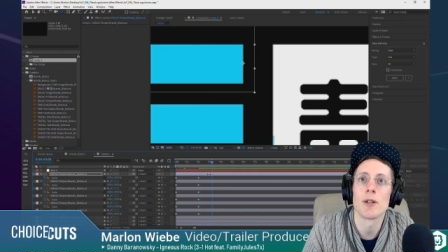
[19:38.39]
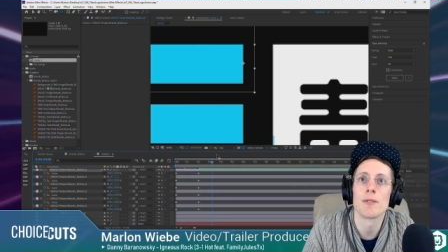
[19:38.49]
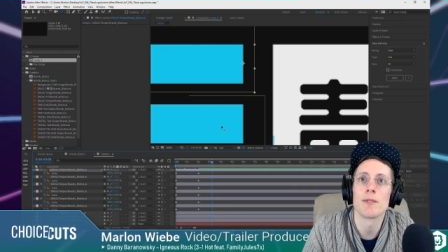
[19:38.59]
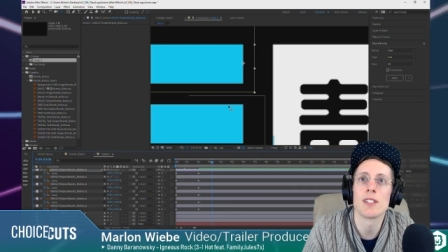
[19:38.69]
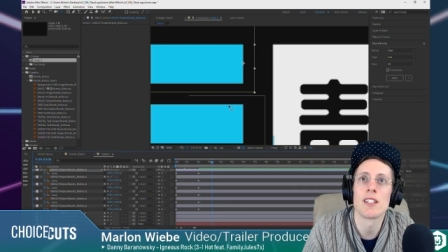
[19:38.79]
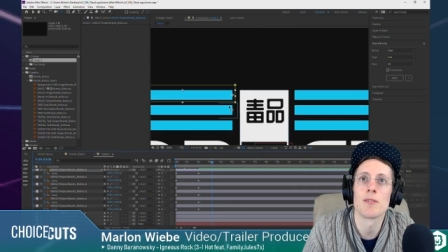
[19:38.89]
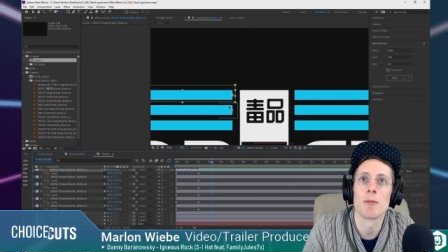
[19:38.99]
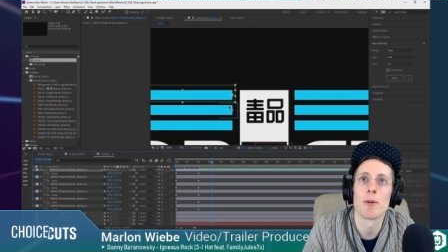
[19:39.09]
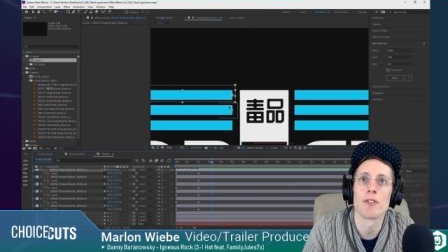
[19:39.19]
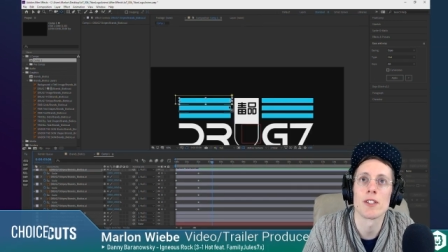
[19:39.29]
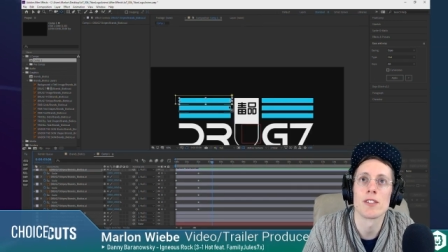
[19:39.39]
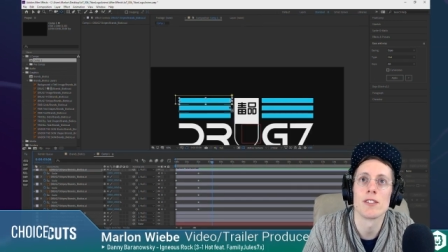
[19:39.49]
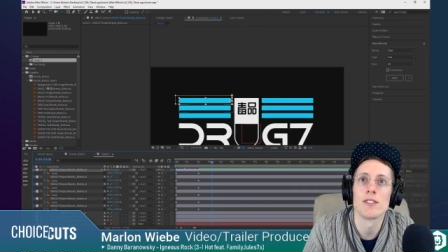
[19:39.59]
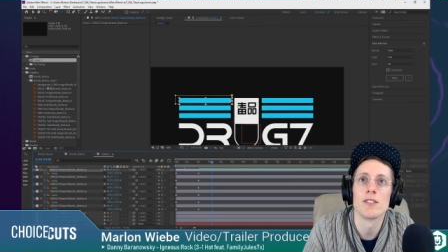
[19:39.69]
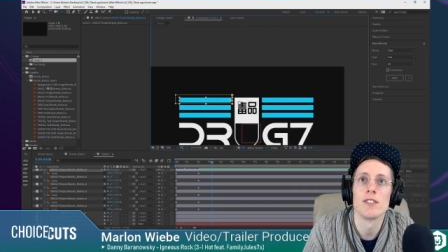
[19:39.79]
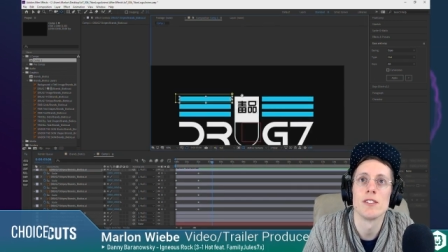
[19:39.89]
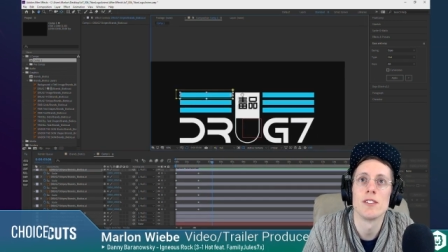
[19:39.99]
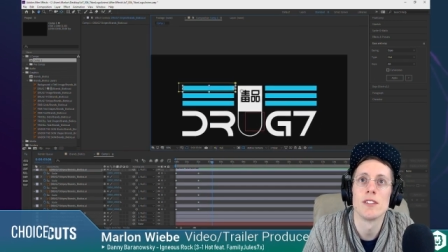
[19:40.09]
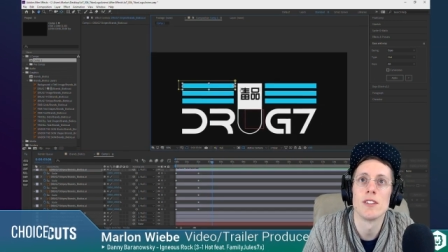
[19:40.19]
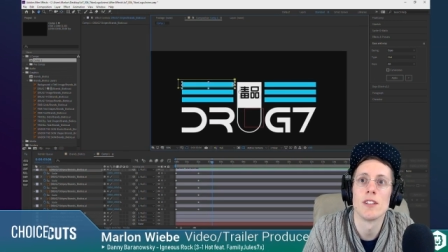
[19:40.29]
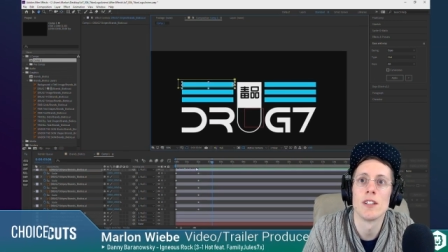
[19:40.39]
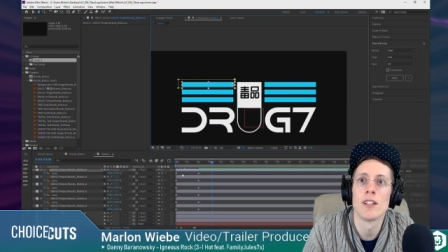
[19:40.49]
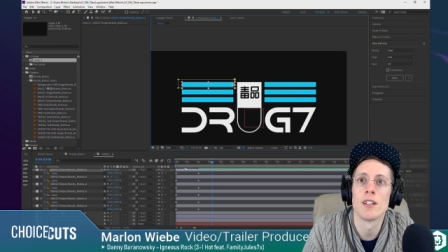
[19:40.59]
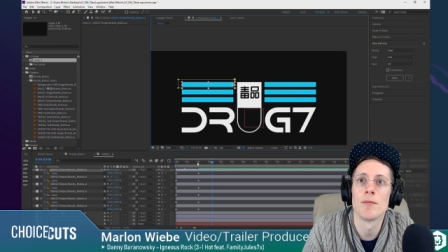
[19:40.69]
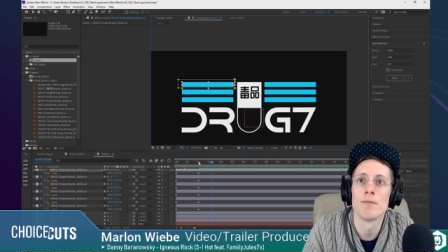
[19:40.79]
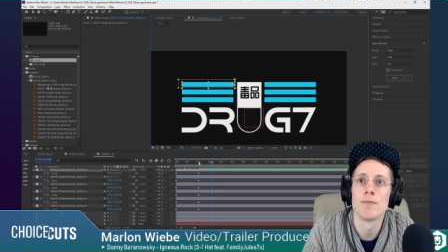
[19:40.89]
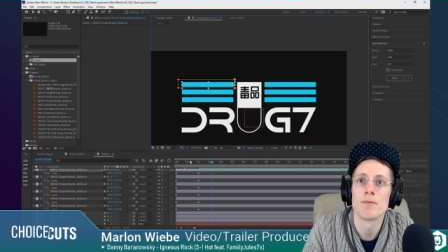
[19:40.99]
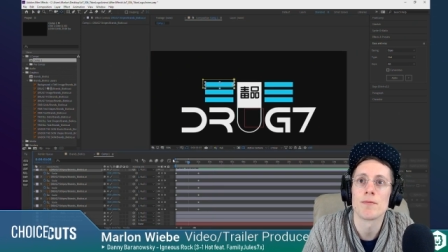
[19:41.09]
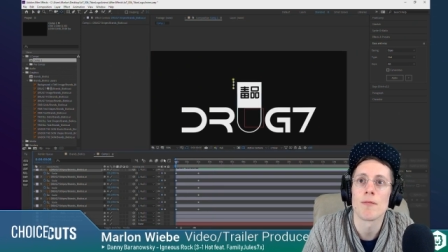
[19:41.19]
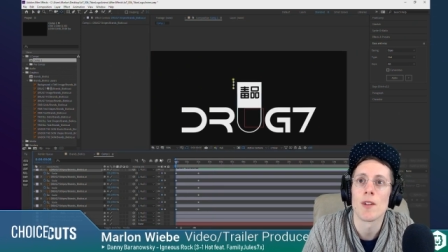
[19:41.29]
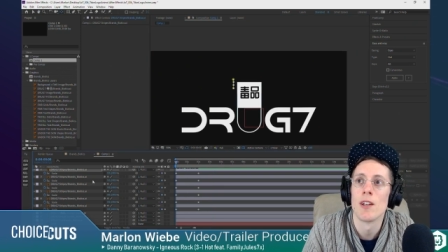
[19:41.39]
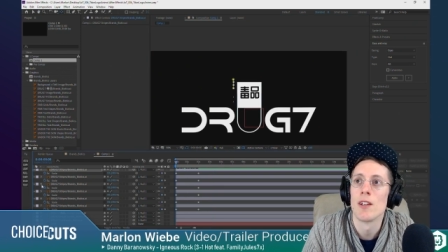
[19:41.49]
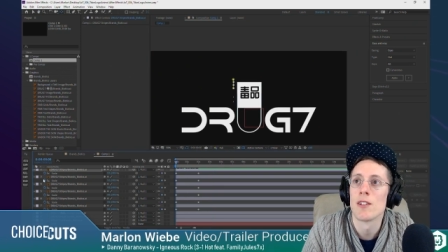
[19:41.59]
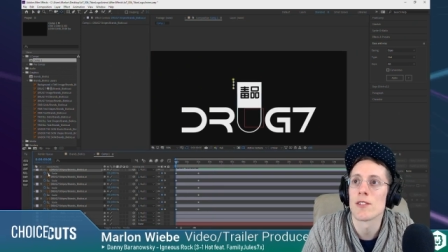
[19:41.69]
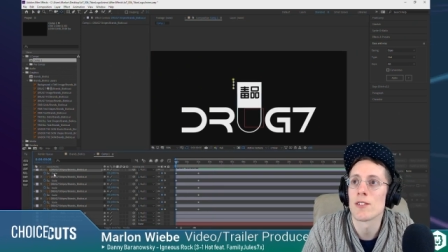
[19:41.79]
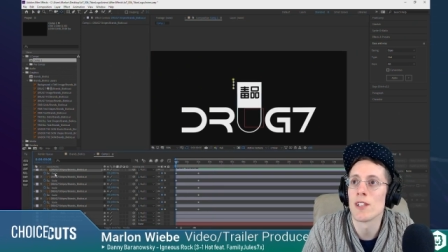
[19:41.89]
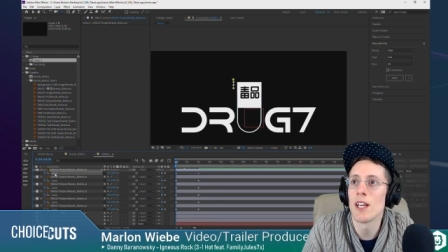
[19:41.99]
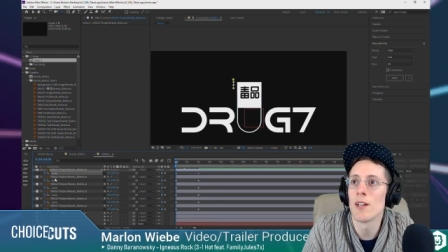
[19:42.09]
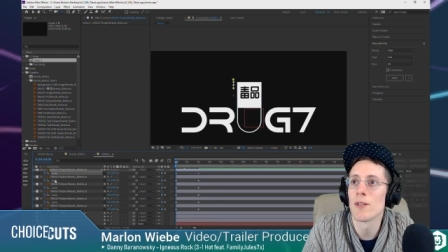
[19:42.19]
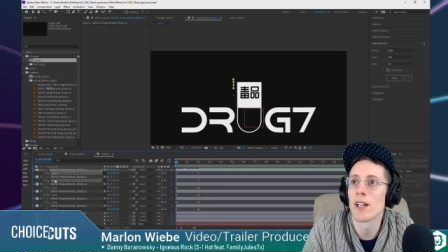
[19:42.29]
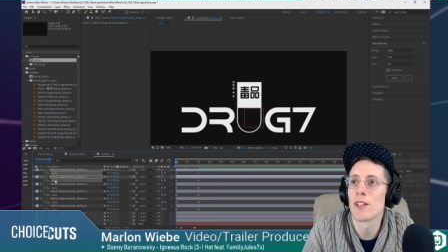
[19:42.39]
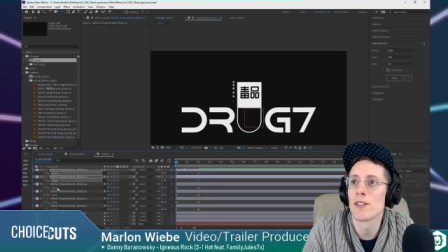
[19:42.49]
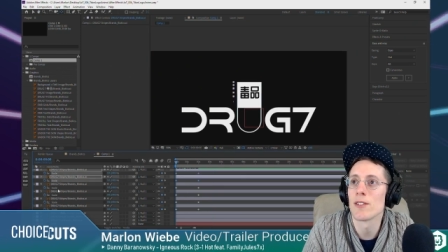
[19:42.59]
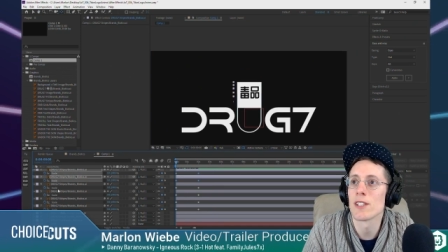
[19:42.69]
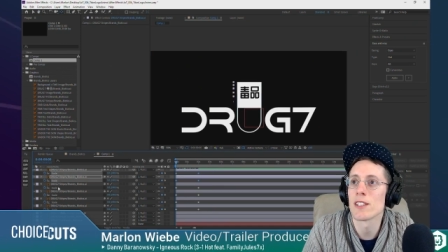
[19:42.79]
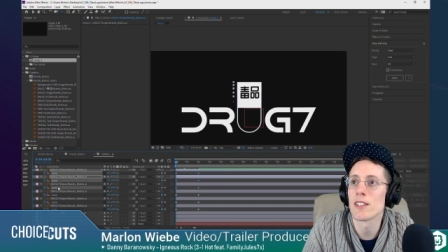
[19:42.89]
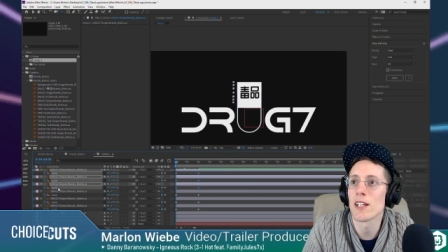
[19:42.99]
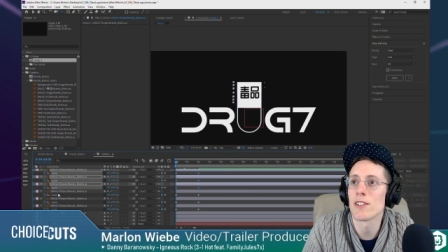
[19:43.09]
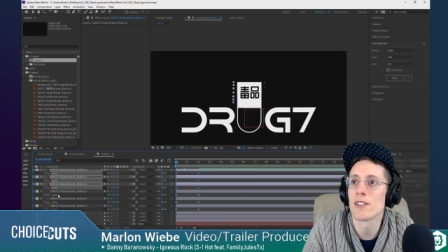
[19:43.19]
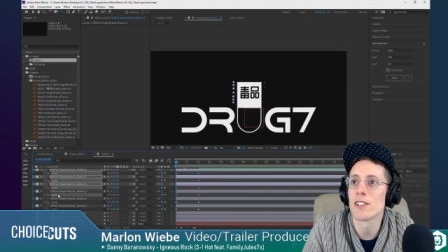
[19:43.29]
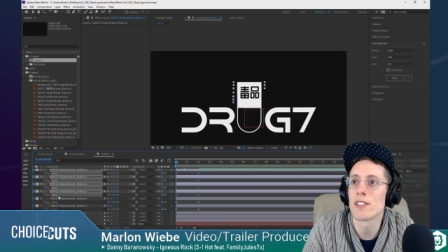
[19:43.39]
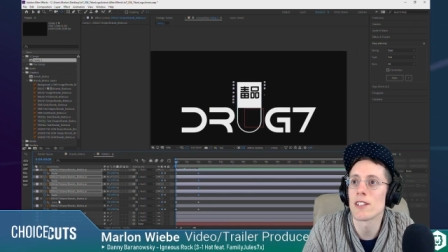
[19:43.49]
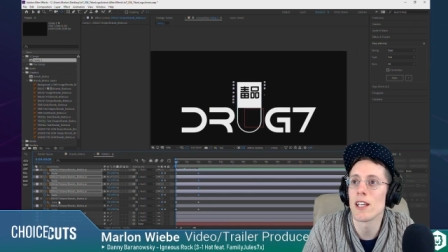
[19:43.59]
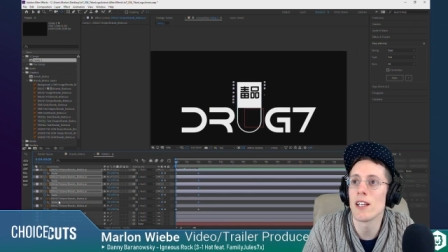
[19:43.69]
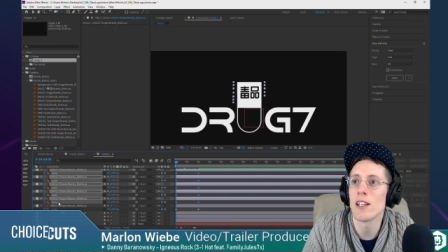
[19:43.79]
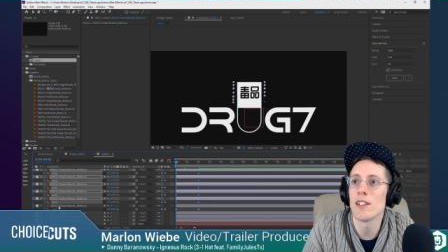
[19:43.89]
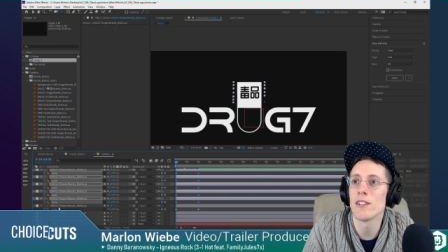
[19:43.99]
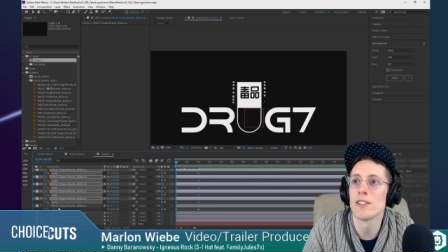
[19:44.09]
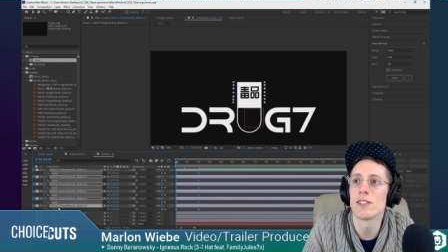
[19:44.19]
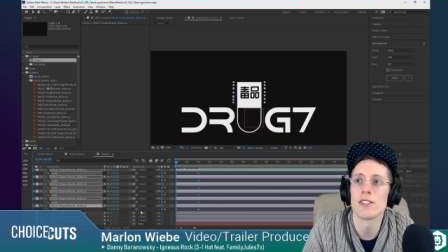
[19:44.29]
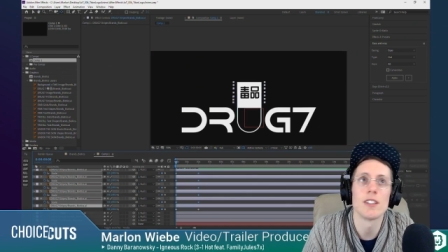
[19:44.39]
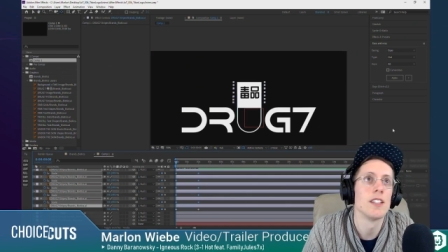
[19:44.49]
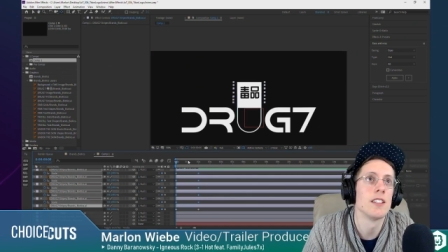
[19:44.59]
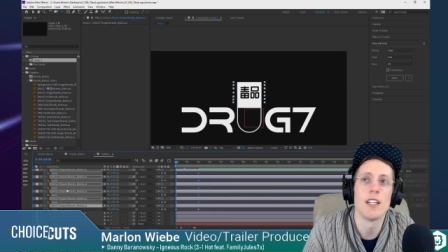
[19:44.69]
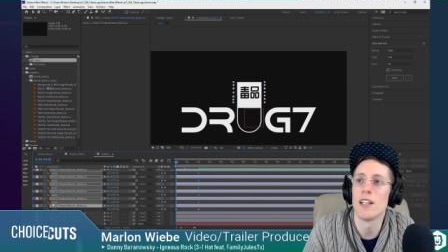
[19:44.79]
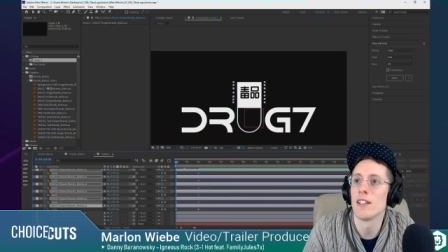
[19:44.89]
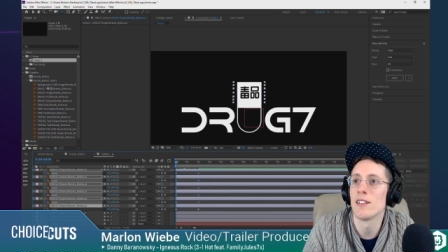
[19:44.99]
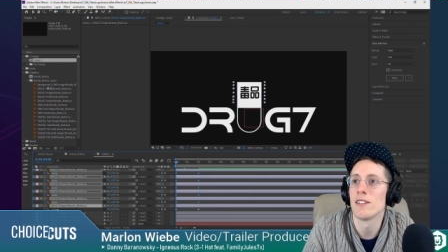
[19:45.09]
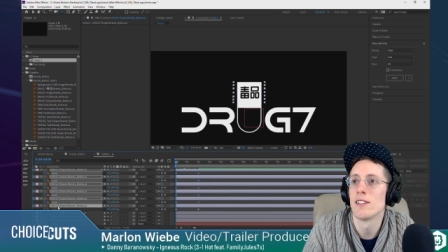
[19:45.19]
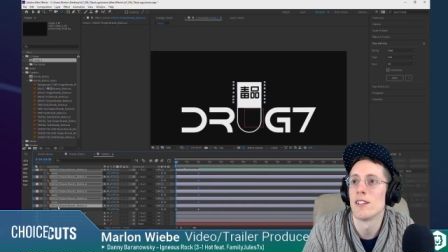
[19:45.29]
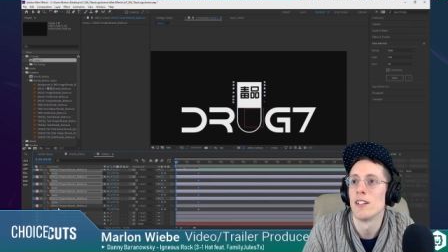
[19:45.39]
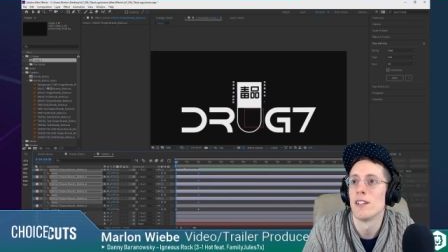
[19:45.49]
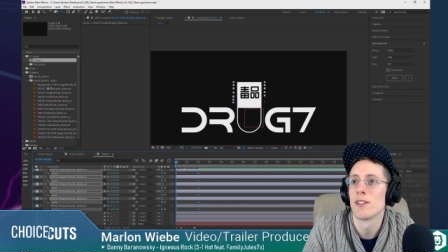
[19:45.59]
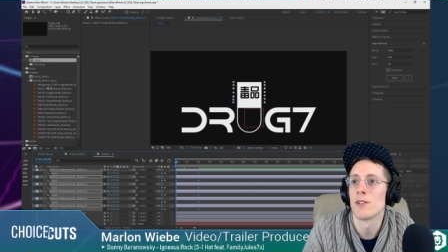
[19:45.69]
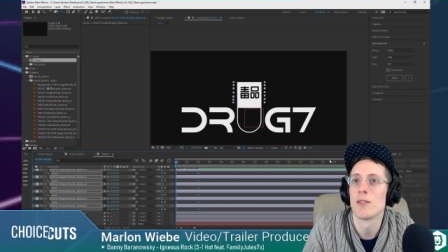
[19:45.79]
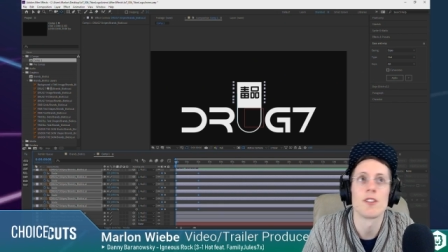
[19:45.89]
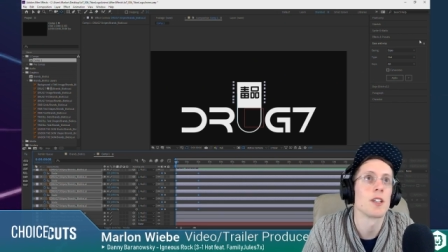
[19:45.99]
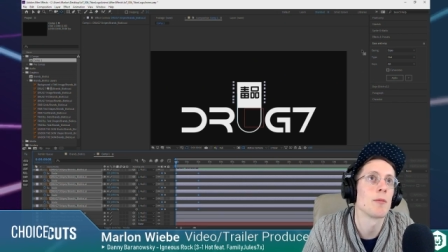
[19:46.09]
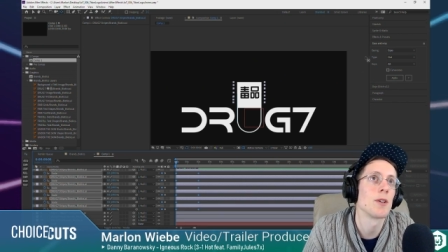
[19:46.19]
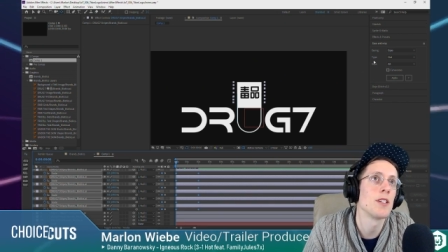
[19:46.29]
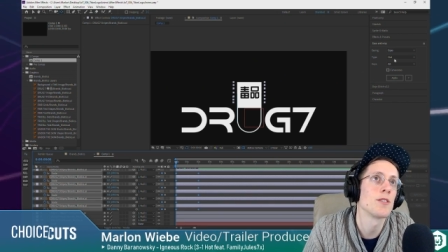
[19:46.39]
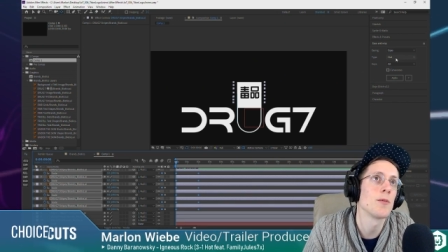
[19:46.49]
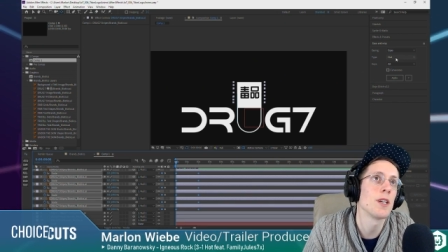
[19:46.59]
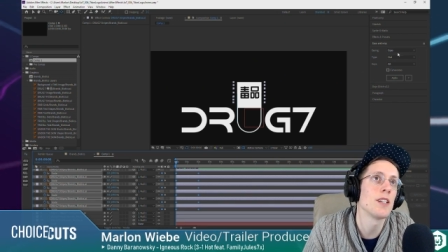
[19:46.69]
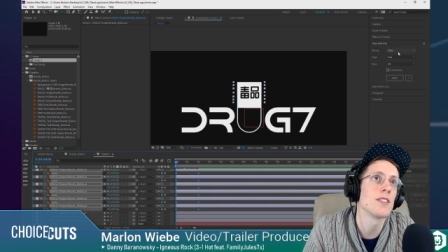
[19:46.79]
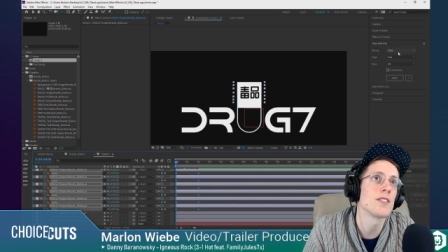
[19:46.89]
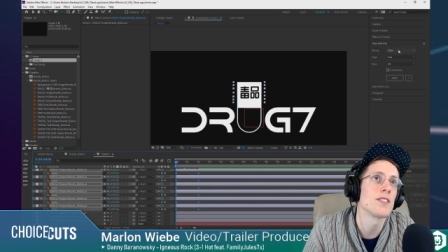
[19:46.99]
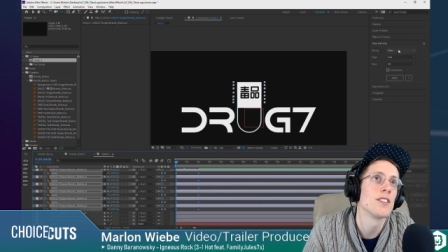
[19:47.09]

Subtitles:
It doesn't have to be perfect. So then what I do is I select all these scales, and then the little thing about Ease and Wiz